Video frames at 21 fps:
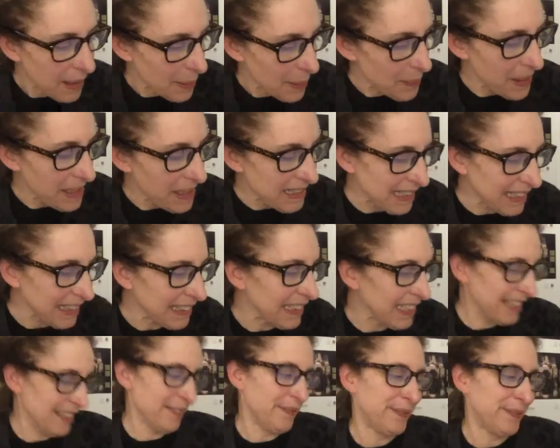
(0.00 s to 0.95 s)

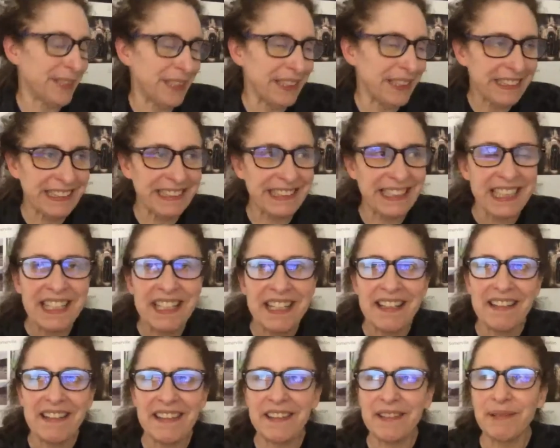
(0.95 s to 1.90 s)
Basically, the first
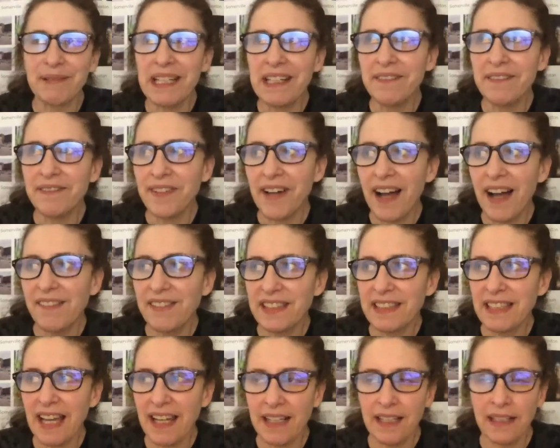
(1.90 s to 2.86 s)
three to five
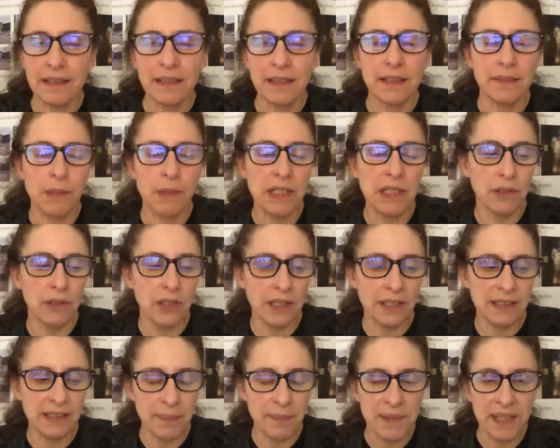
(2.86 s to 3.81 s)
seconds when you look
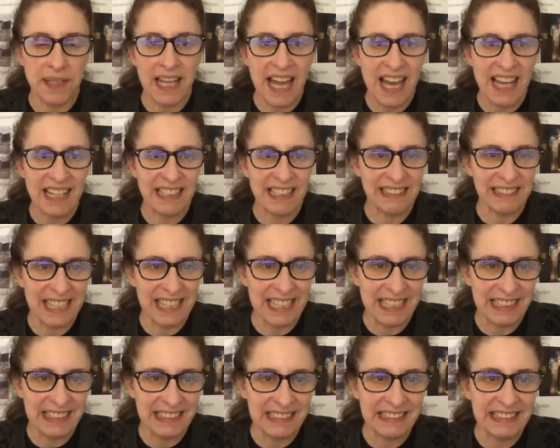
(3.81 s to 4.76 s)
at something at a
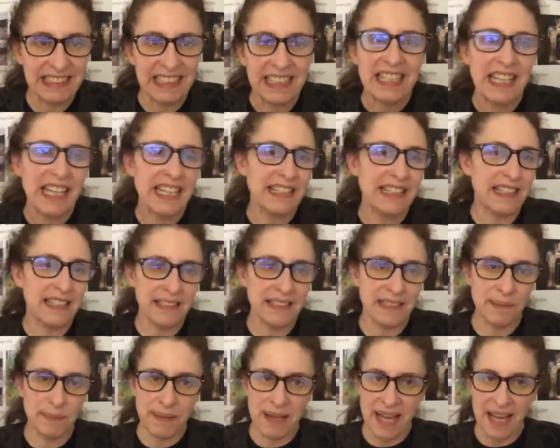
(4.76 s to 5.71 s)
glance, it
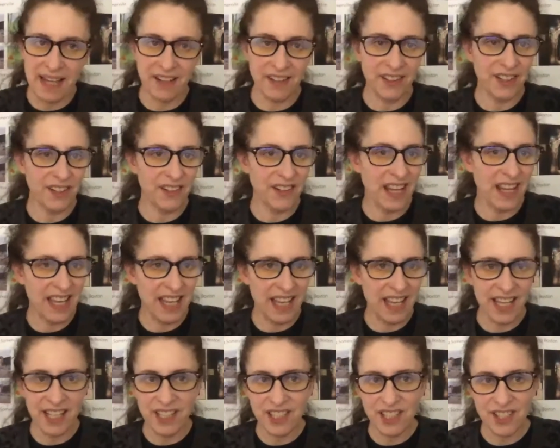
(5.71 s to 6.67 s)
doesn't matter your
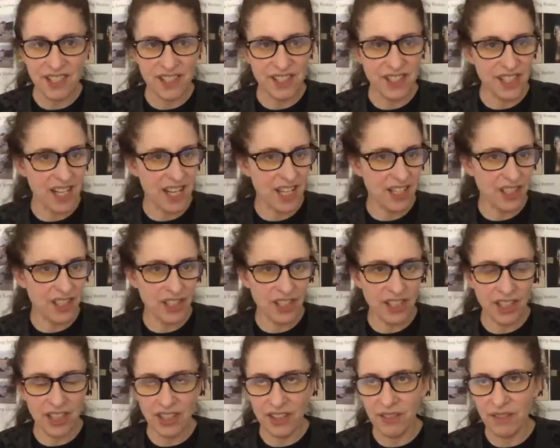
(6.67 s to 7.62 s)
age,
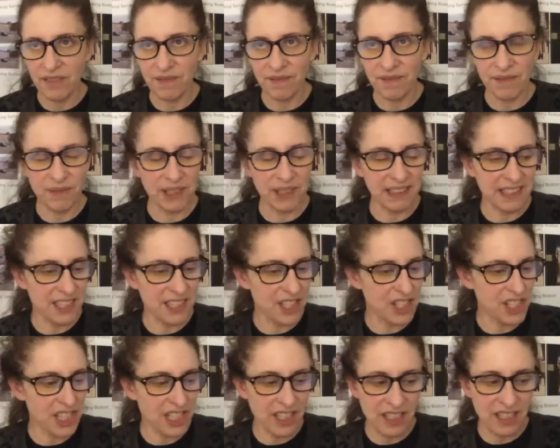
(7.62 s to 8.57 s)
gender,
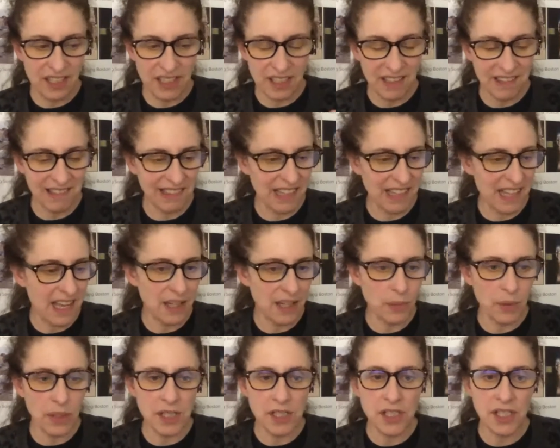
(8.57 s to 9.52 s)
religion,
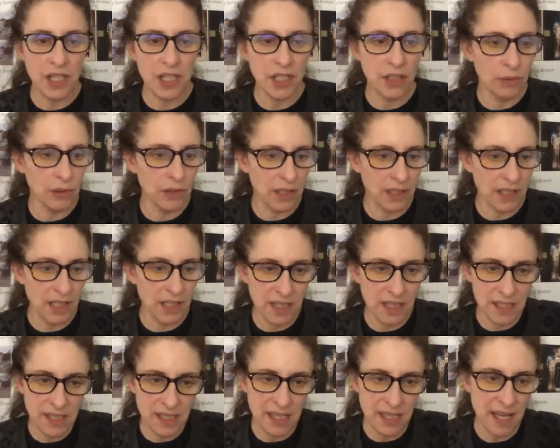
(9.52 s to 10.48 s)
language, you look at it
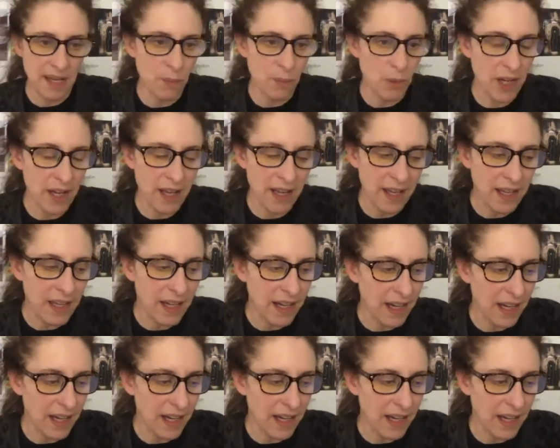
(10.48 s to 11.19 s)
the same way.